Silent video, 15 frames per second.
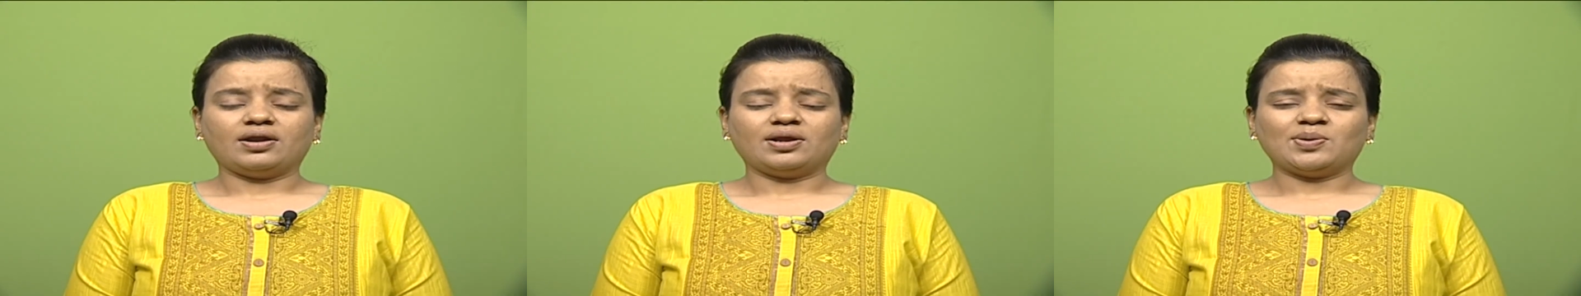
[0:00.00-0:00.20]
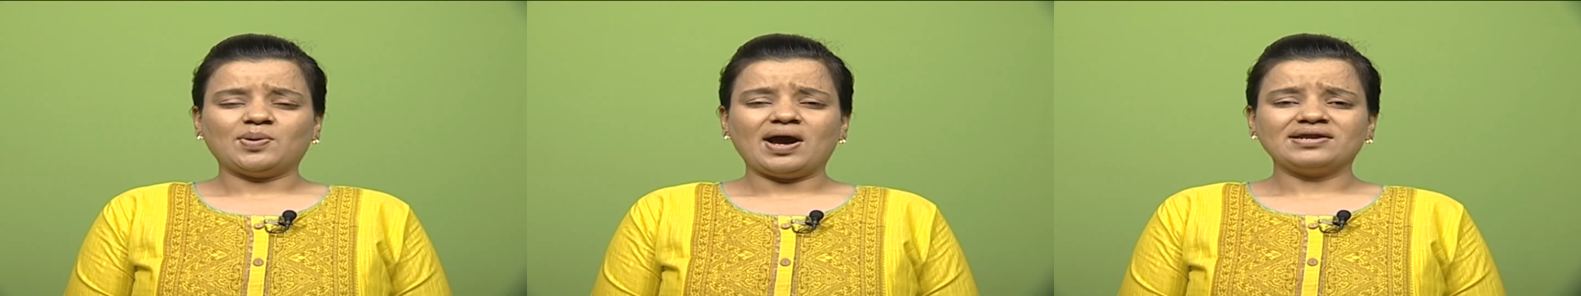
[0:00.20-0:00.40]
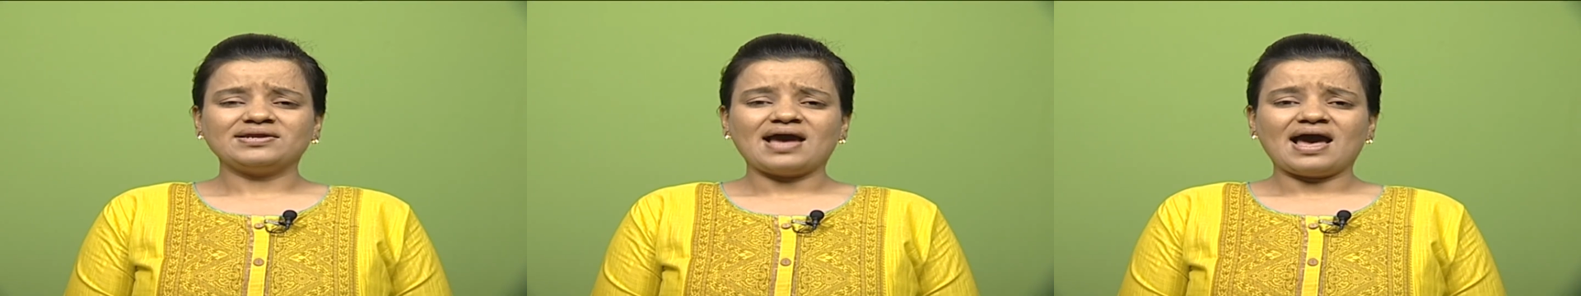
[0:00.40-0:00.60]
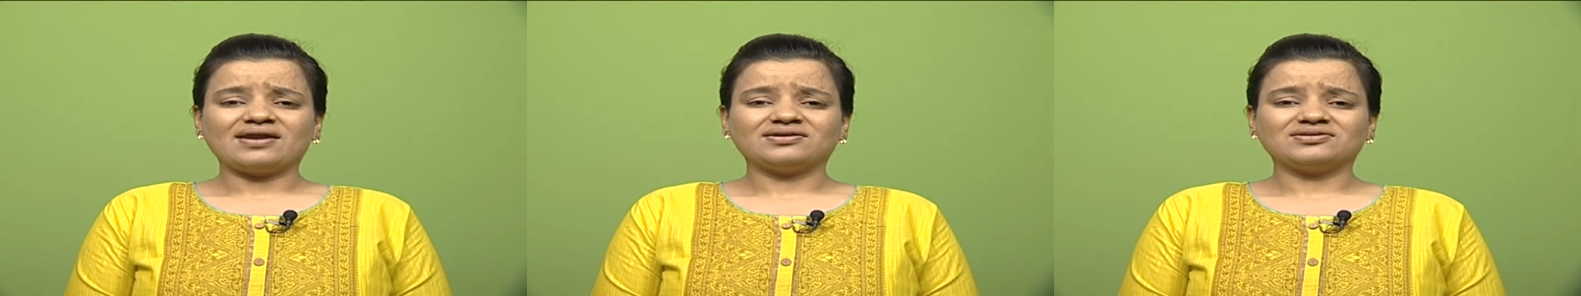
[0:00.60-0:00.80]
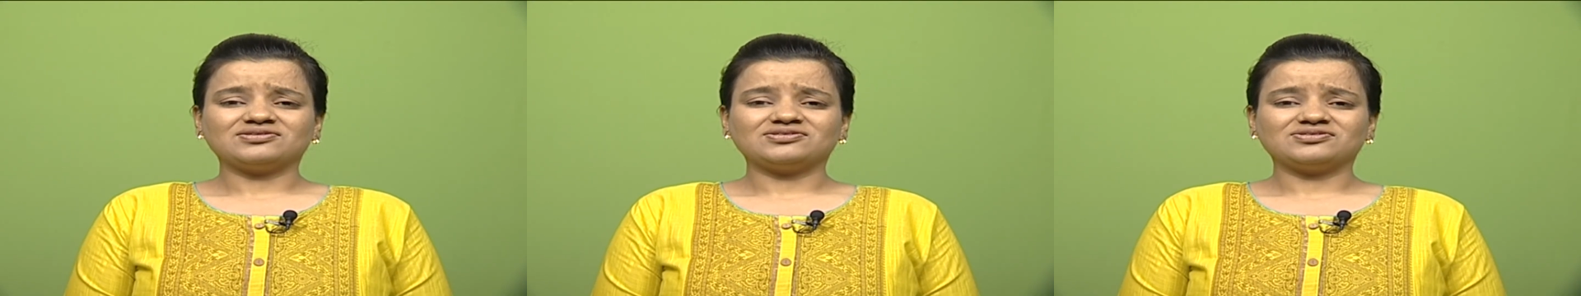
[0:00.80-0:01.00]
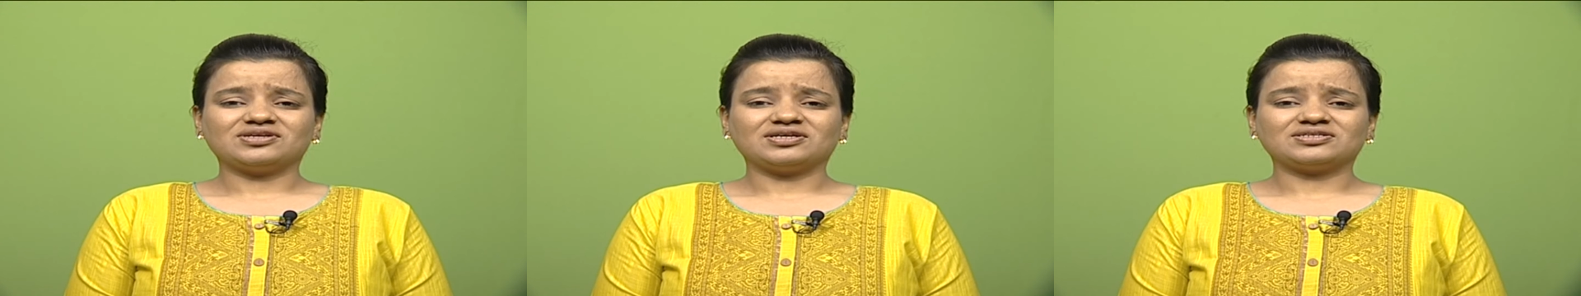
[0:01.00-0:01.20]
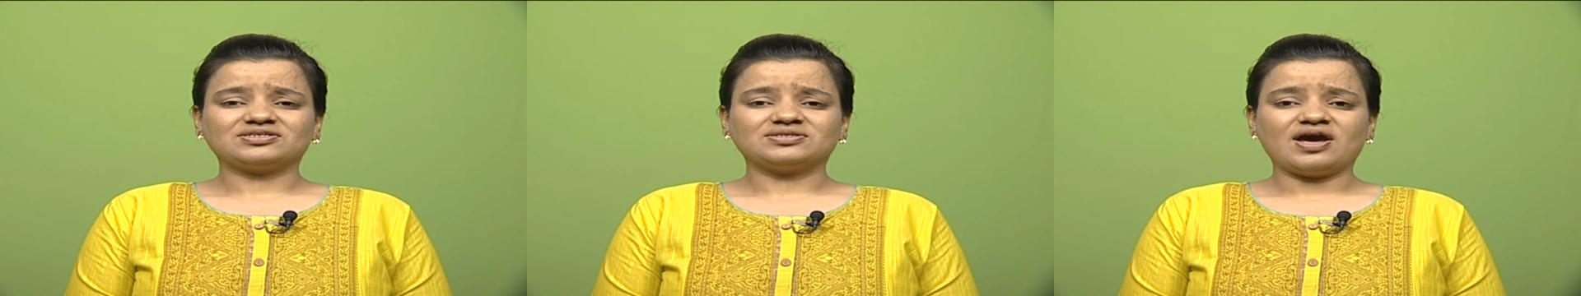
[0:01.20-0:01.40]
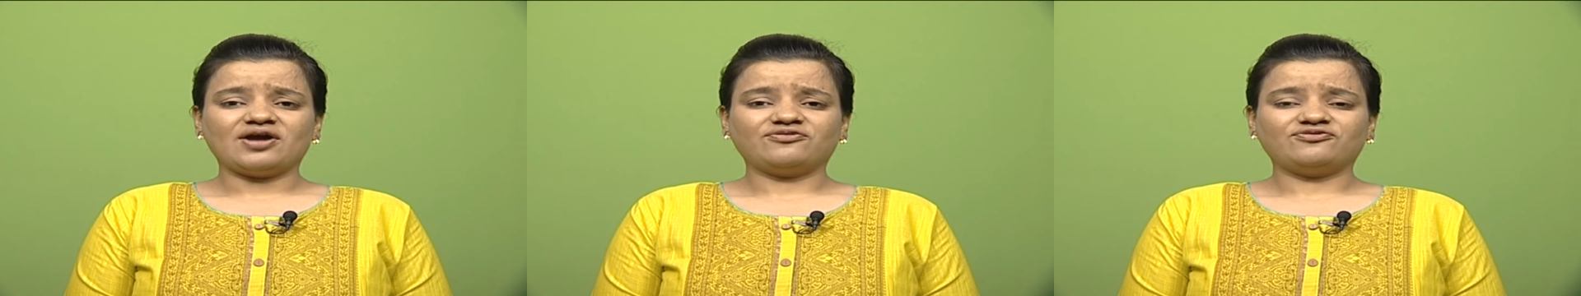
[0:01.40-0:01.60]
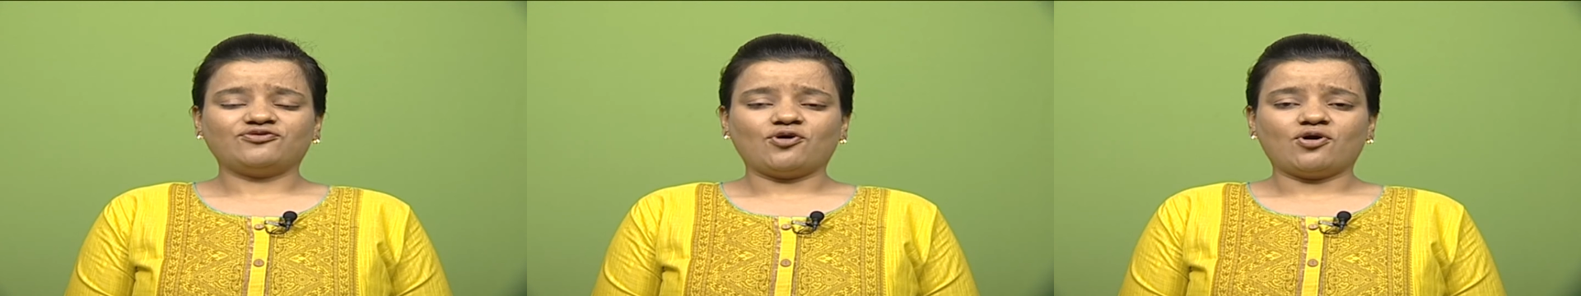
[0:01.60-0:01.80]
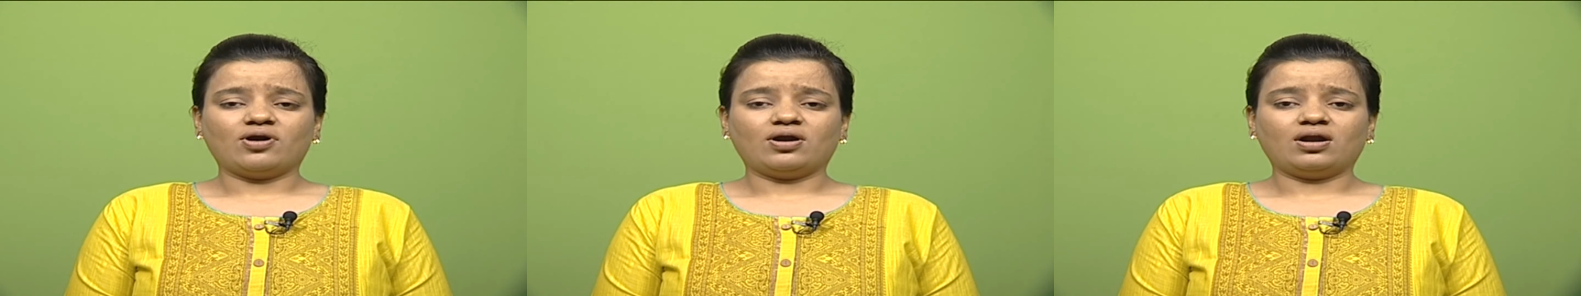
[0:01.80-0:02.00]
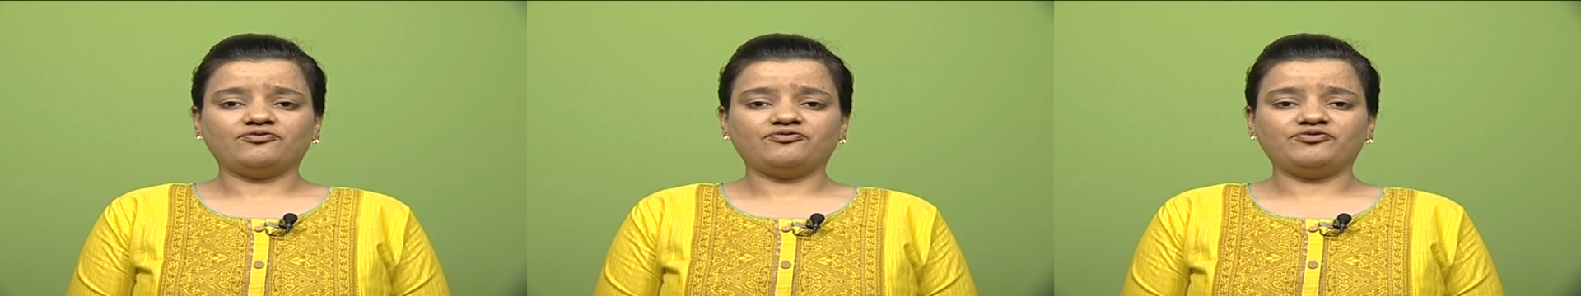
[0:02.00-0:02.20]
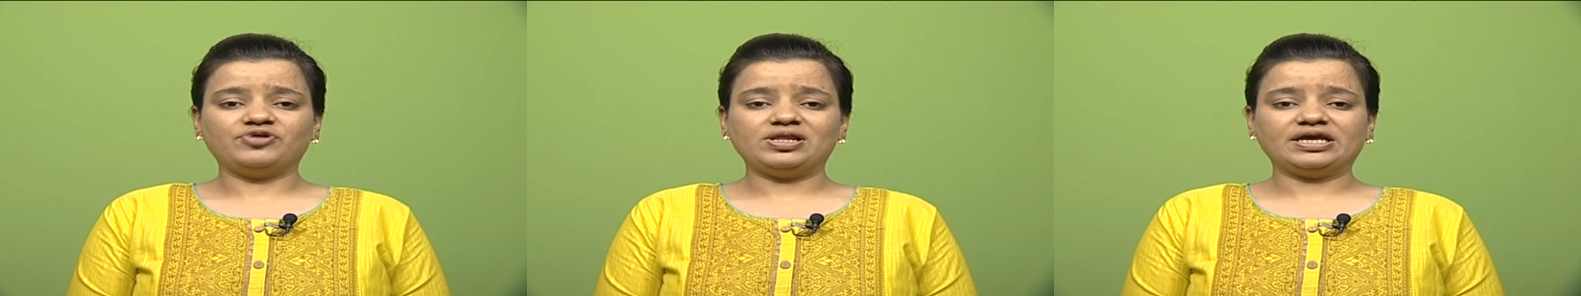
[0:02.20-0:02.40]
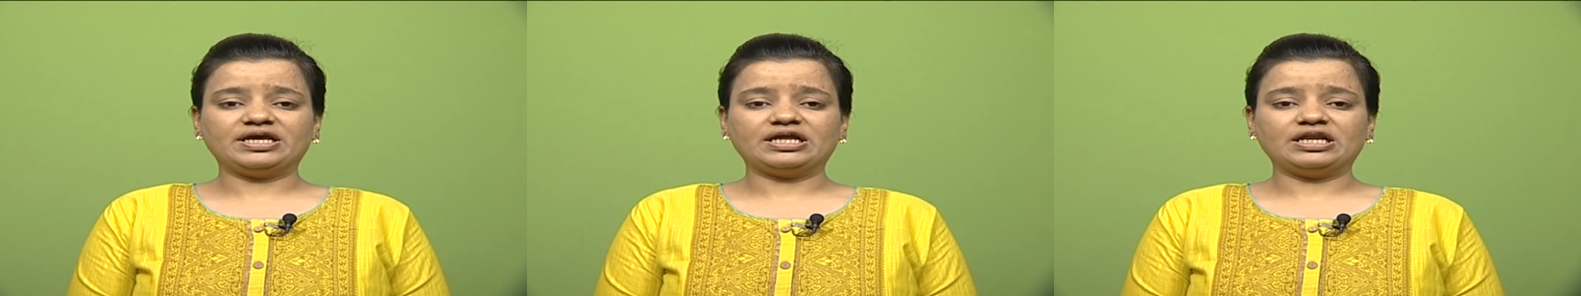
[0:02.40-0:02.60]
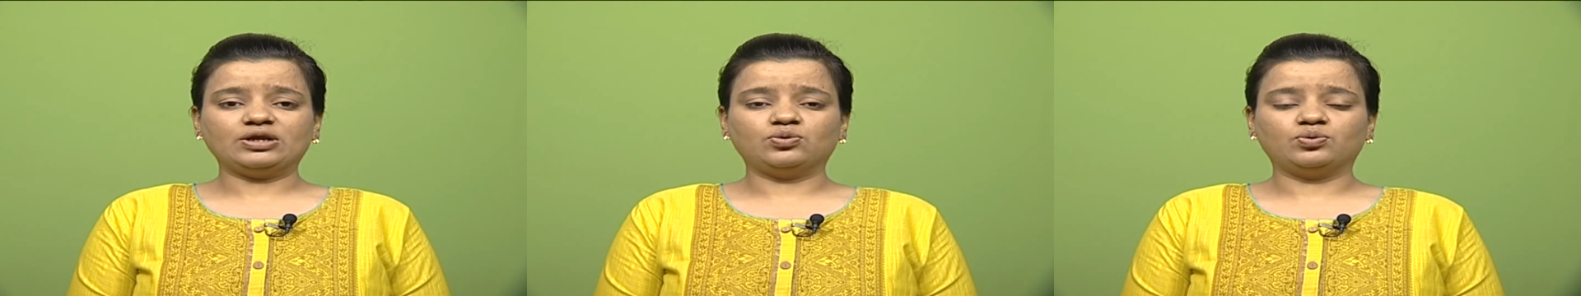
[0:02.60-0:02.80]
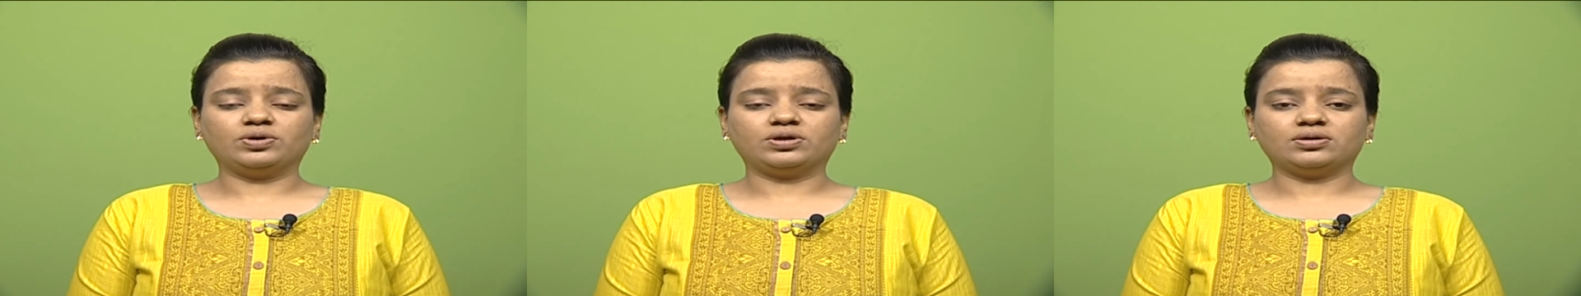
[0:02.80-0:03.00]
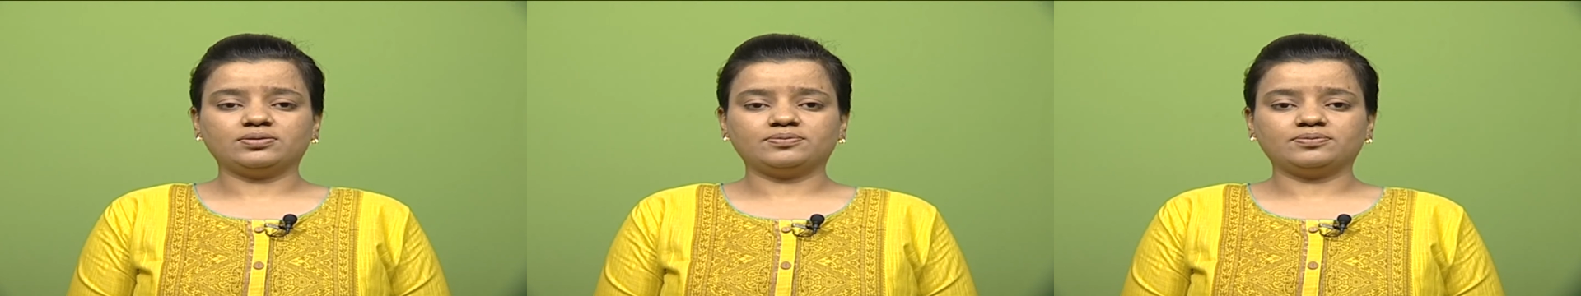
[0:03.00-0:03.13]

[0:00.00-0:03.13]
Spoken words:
Required characteristics therefore will include